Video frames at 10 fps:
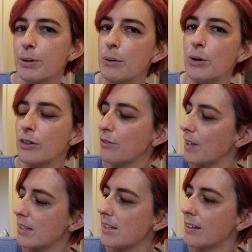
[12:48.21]
but I wonder if
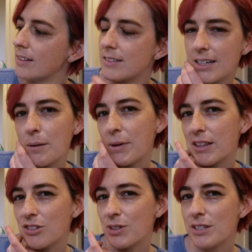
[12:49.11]
that's something that's going to make
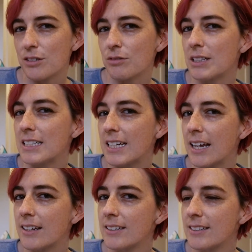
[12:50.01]
the dress look really
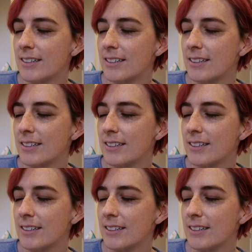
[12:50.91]
dated